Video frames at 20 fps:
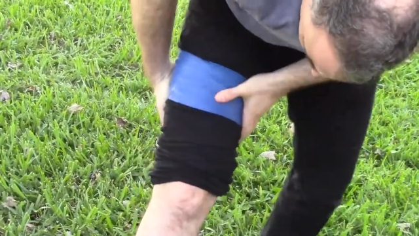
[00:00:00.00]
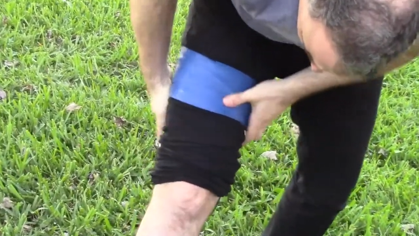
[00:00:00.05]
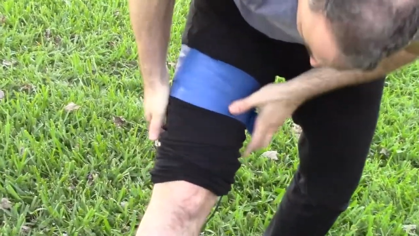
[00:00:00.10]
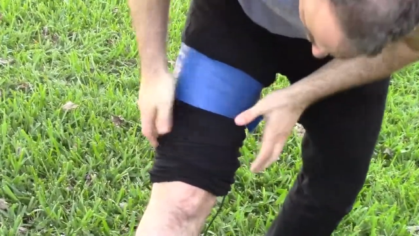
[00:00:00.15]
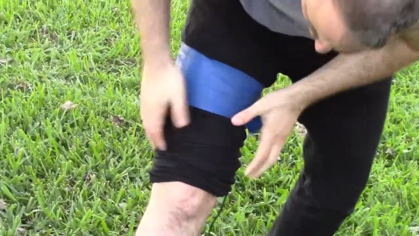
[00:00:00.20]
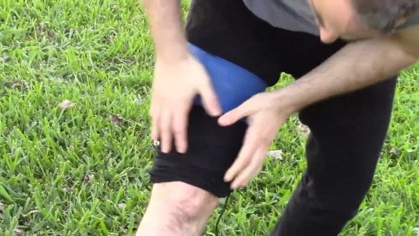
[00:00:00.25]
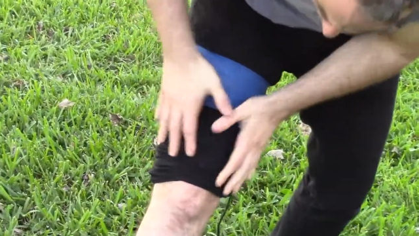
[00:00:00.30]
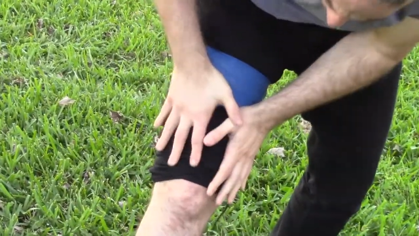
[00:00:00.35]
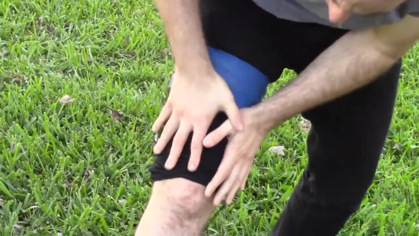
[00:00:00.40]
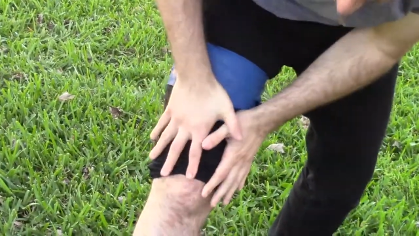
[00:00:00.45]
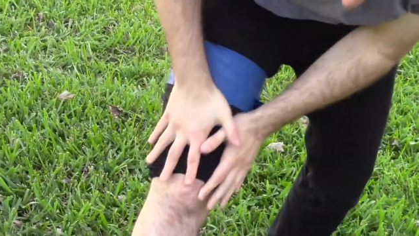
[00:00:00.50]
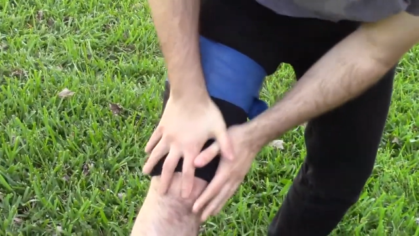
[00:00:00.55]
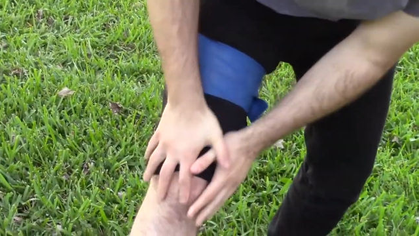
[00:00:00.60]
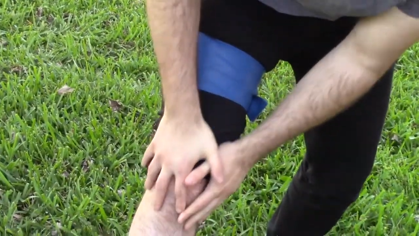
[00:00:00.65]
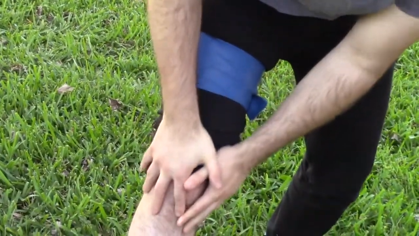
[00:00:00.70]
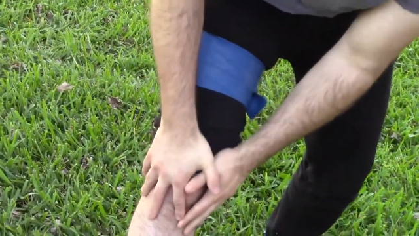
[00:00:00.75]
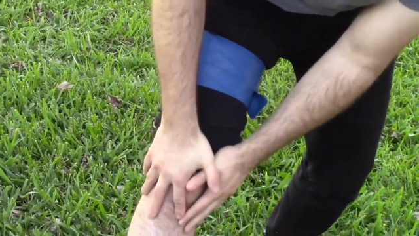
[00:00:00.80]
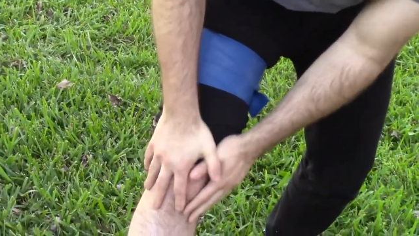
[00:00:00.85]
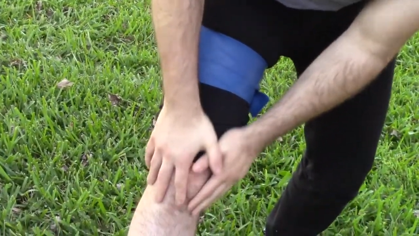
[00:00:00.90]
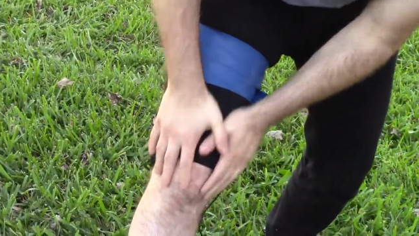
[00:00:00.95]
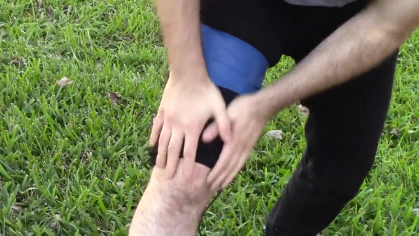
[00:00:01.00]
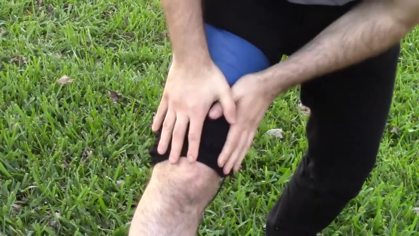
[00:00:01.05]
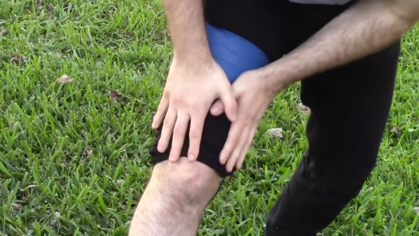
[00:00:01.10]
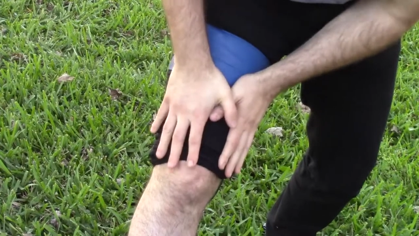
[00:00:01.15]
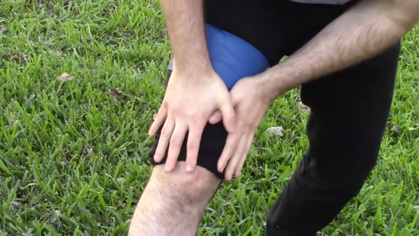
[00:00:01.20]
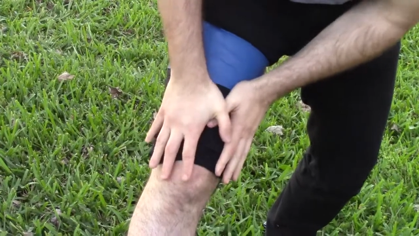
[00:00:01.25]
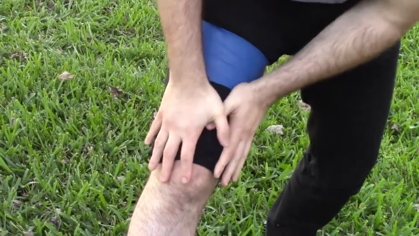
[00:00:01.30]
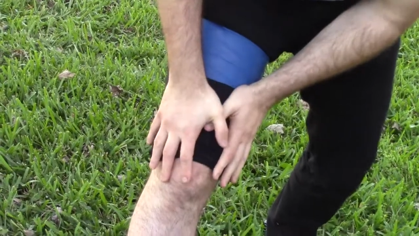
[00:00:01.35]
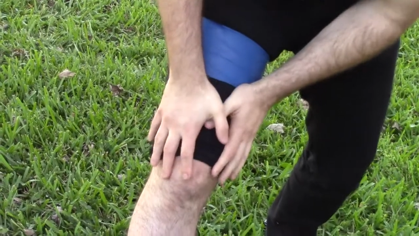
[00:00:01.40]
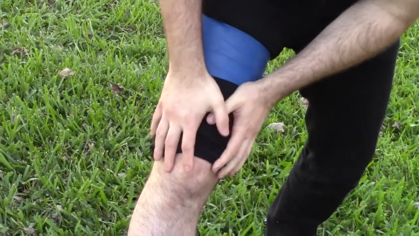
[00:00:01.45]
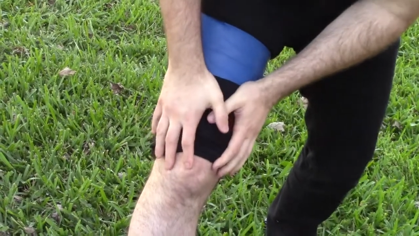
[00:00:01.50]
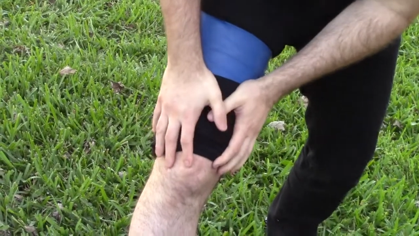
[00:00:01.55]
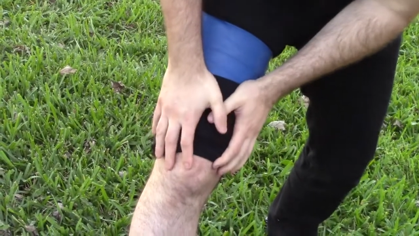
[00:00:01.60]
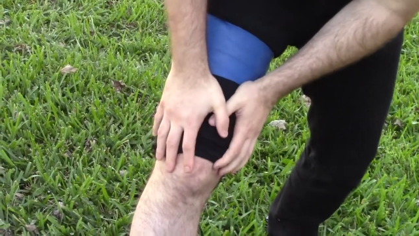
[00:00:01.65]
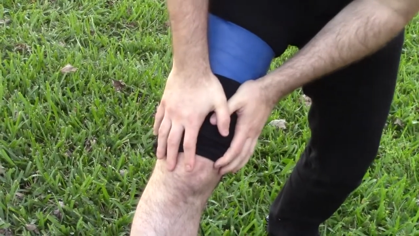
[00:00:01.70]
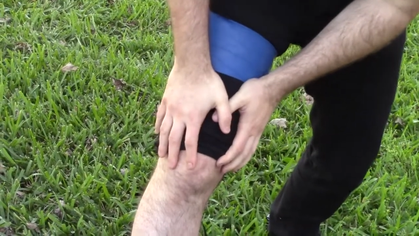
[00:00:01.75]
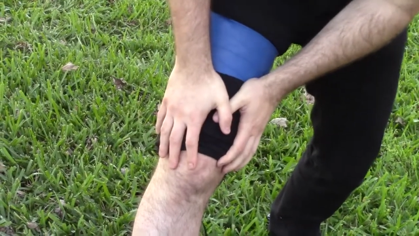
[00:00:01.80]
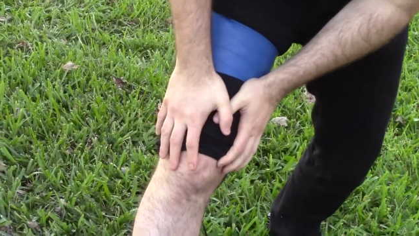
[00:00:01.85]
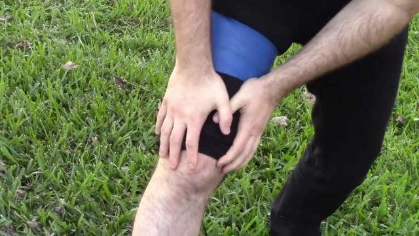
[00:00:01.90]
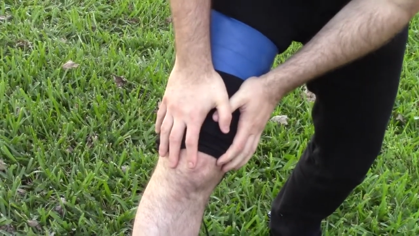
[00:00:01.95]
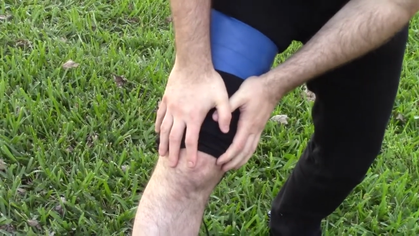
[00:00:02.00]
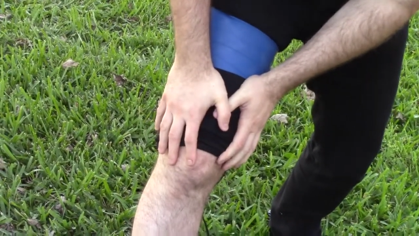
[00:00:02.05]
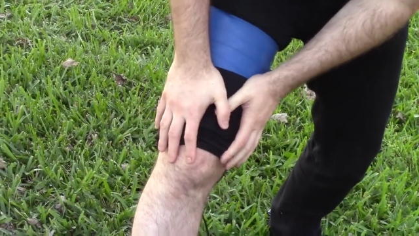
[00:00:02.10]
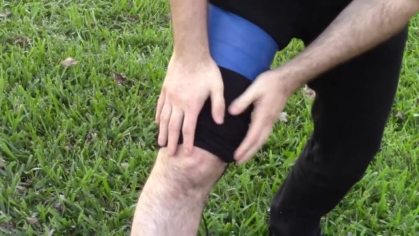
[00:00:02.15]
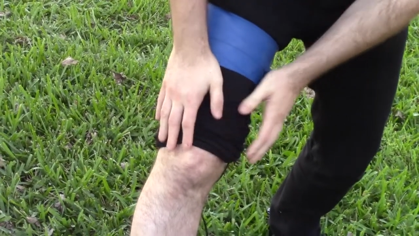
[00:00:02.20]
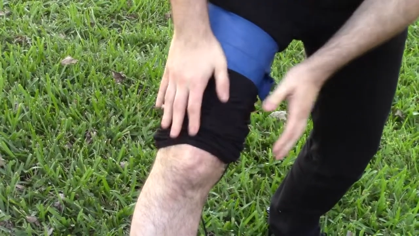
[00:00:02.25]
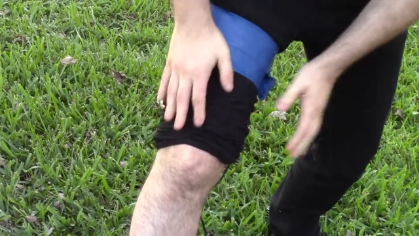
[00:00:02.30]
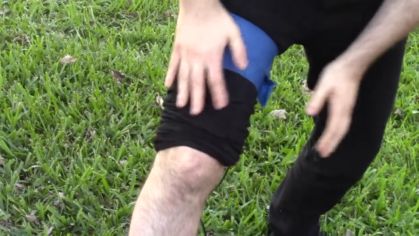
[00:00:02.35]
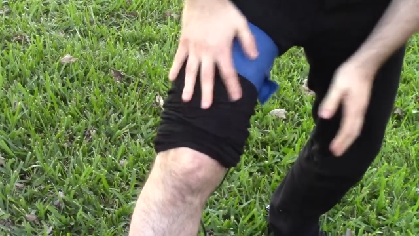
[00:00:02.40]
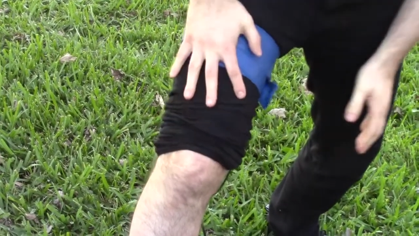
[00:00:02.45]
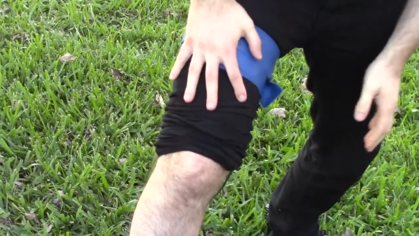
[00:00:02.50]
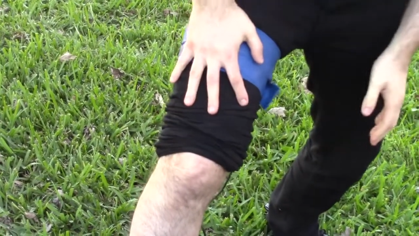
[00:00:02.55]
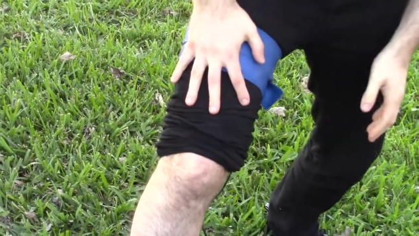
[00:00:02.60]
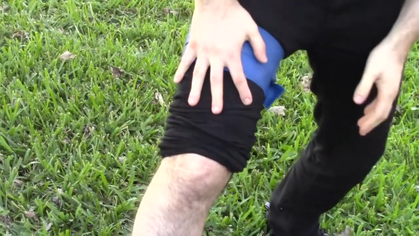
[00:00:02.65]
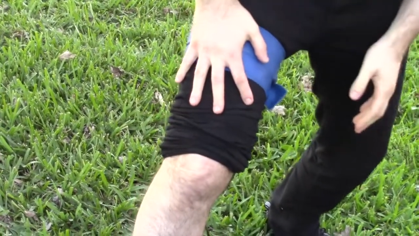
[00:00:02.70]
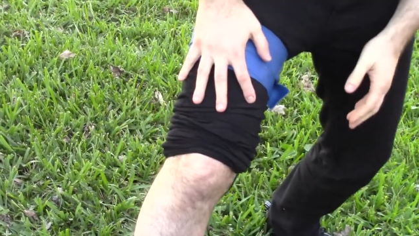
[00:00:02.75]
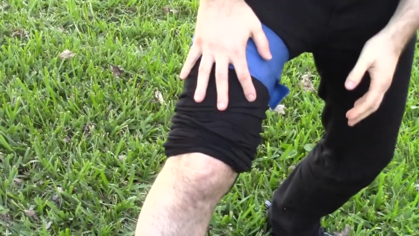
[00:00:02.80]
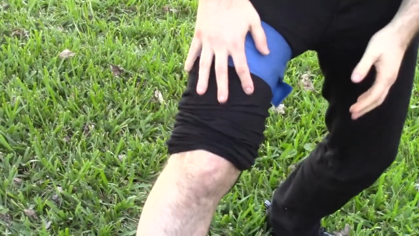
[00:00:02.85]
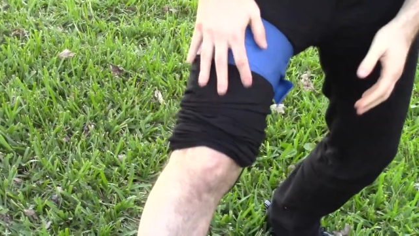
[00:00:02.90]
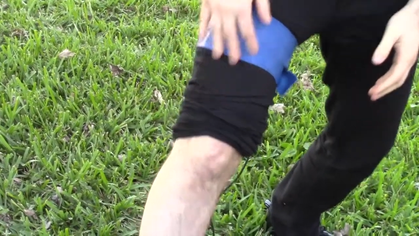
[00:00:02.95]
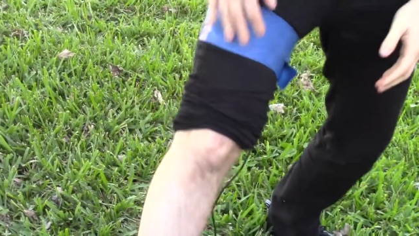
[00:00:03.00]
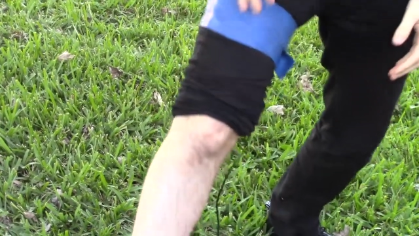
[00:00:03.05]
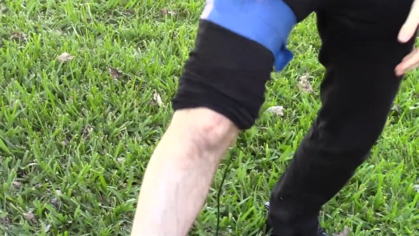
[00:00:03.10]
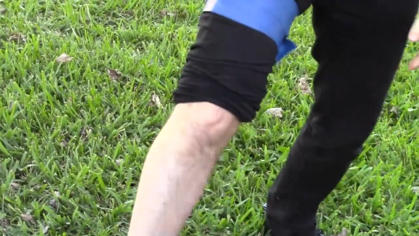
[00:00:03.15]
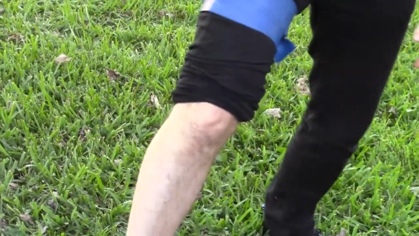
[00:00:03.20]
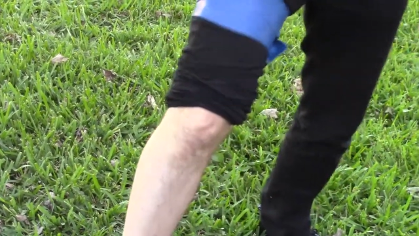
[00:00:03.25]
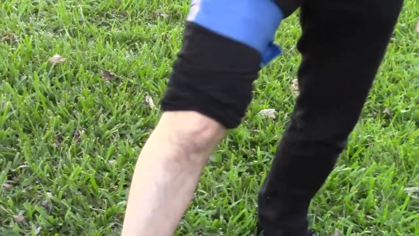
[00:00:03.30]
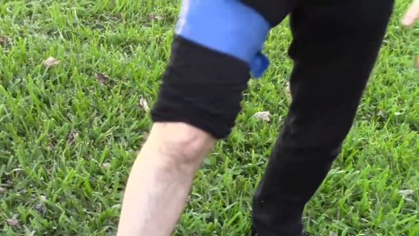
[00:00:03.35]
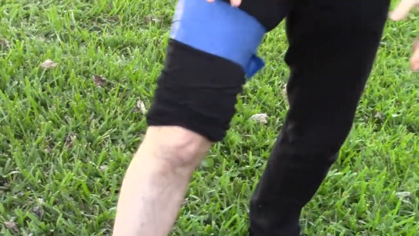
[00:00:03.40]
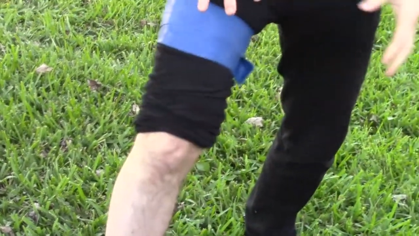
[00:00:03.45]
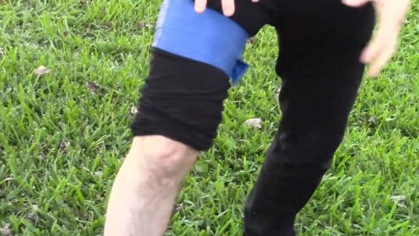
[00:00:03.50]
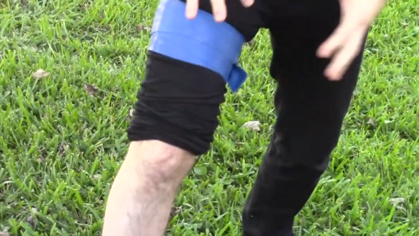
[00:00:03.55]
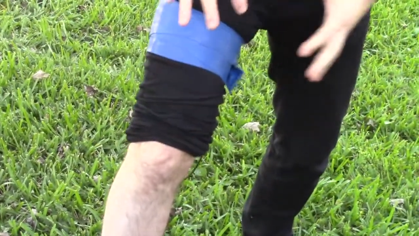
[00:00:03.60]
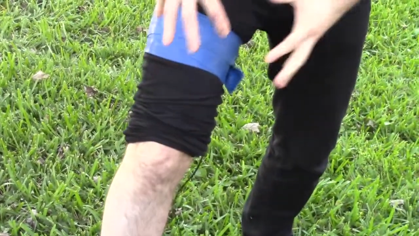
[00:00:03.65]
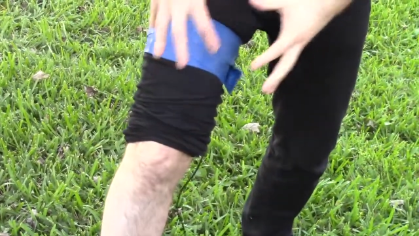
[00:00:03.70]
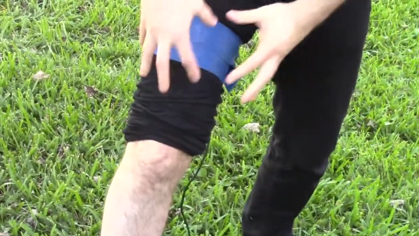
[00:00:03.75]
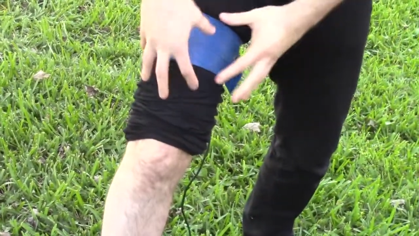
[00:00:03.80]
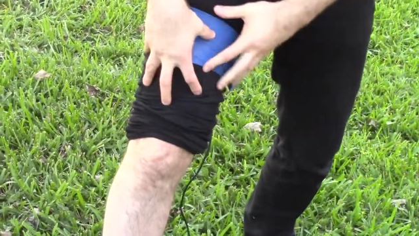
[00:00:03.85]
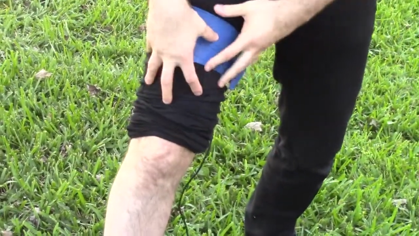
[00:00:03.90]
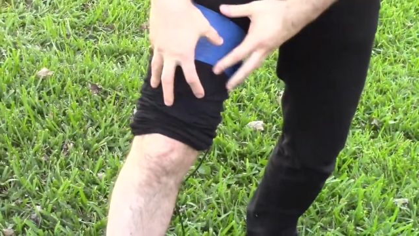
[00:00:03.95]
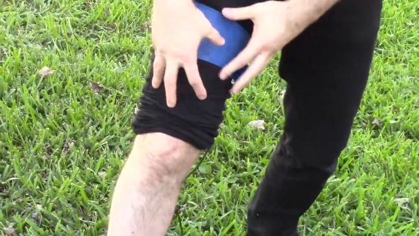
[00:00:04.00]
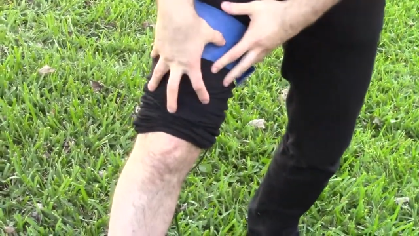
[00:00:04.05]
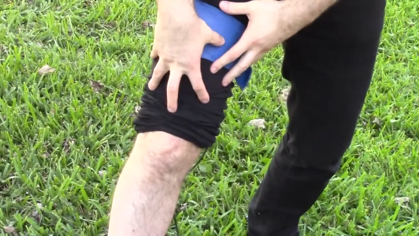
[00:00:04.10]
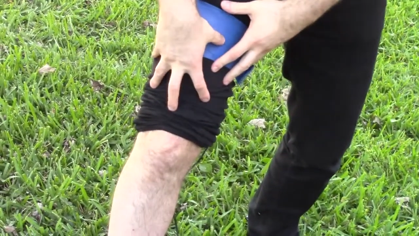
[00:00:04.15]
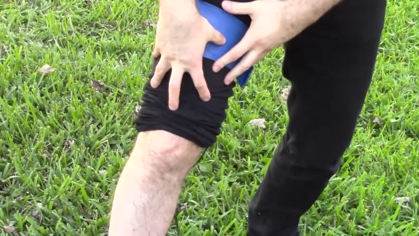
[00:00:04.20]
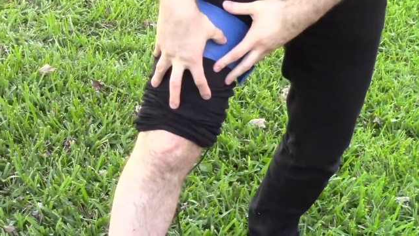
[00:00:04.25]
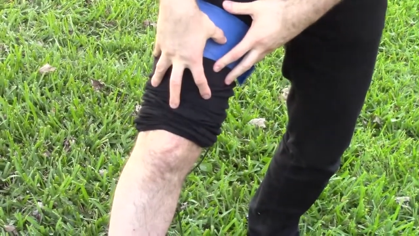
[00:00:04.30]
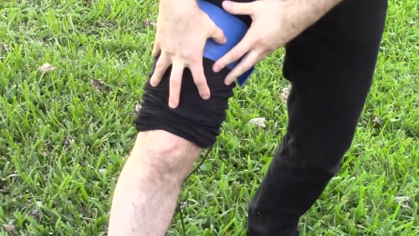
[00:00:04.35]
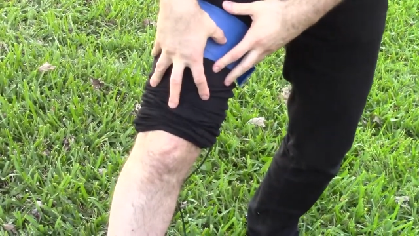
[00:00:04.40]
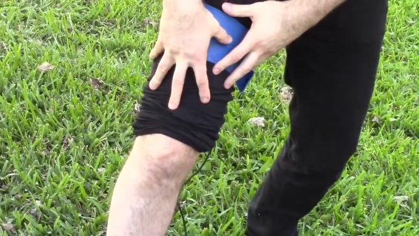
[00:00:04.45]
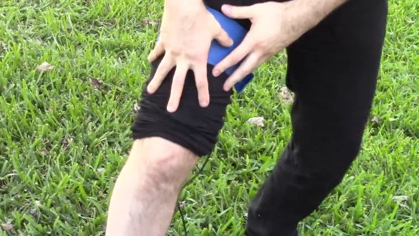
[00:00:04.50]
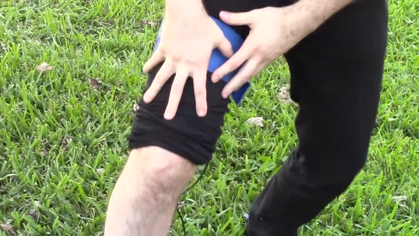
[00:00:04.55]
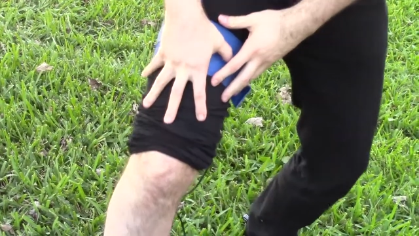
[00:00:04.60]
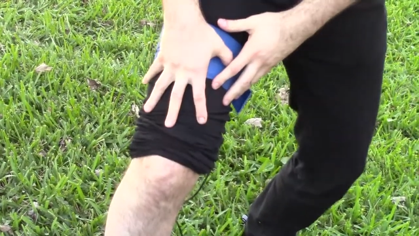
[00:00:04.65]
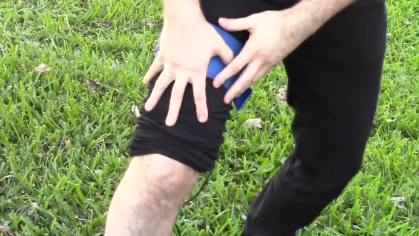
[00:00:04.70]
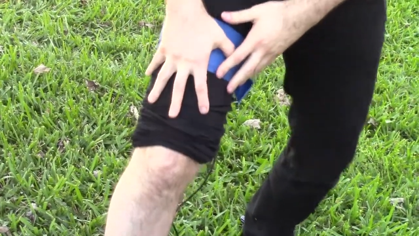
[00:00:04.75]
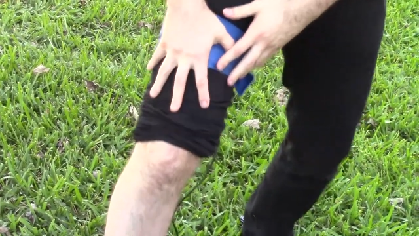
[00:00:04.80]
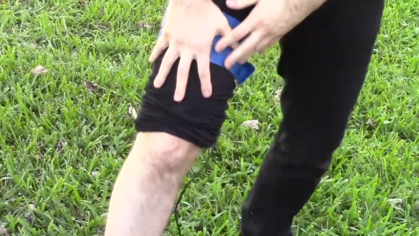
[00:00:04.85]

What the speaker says: [unreadable: no face in view]